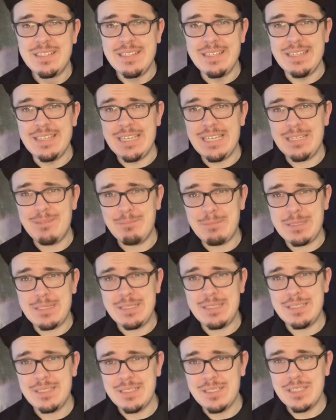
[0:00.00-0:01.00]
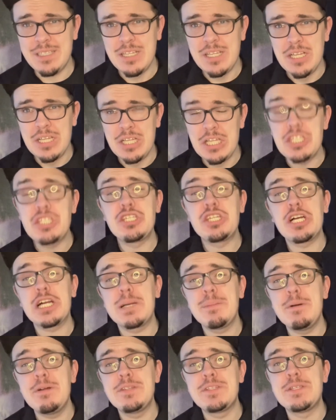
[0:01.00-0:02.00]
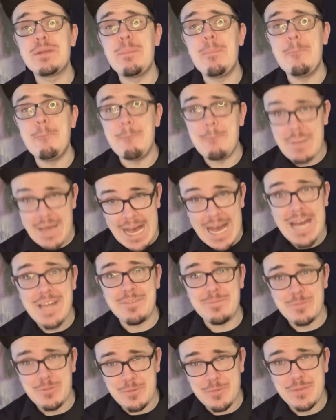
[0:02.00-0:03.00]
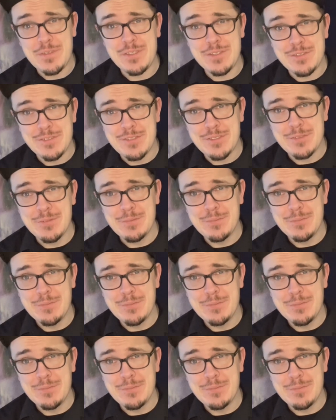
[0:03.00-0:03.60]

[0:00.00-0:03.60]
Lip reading: Yep. Let's talk about some bad movies.